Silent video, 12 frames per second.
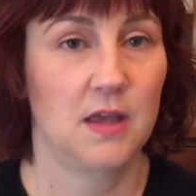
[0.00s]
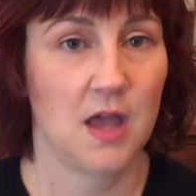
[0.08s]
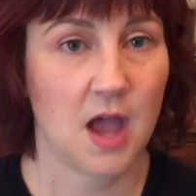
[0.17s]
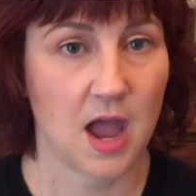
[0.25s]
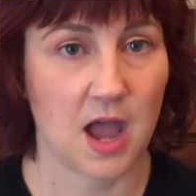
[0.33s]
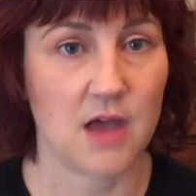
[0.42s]

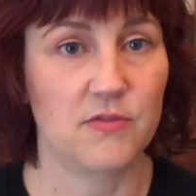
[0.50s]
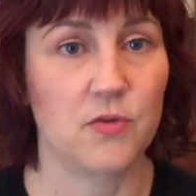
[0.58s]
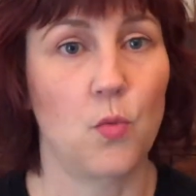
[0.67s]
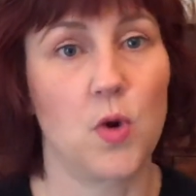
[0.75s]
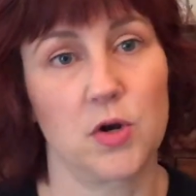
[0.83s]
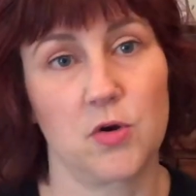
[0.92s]
have the
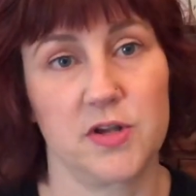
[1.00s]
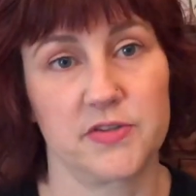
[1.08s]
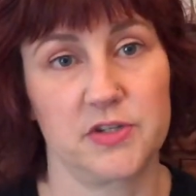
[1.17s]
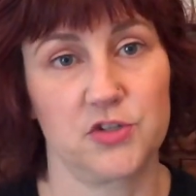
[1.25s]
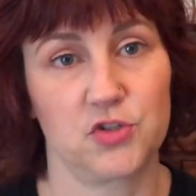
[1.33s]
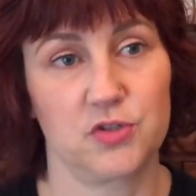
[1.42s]
one
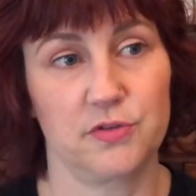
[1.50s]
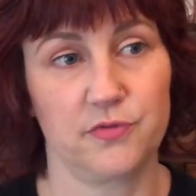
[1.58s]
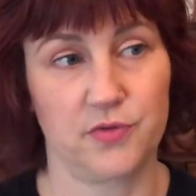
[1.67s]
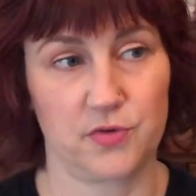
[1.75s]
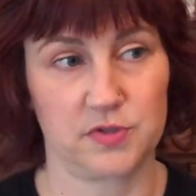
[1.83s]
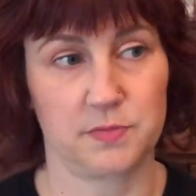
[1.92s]
cross-stitch
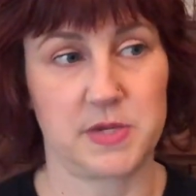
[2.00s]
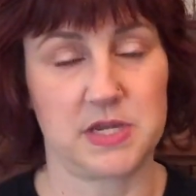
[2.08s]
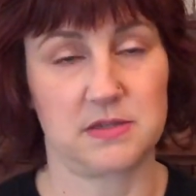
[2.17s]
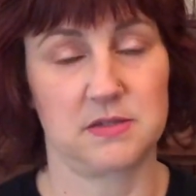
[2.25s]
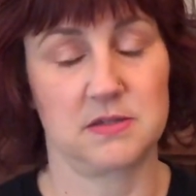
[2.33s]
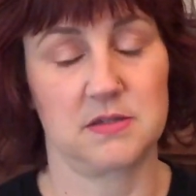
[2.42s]
focus
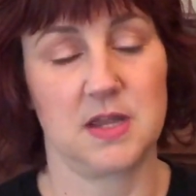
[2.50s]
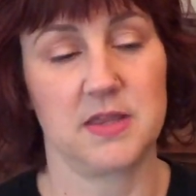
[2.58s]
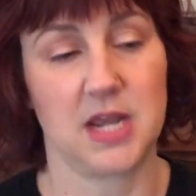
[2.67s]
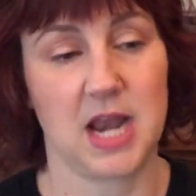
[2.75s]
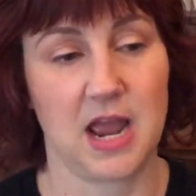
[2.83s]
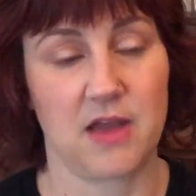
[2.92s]
piece and
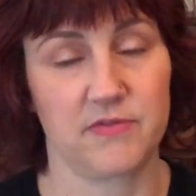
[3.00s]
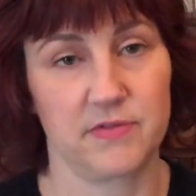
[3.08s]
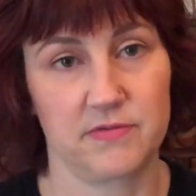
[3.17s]
then have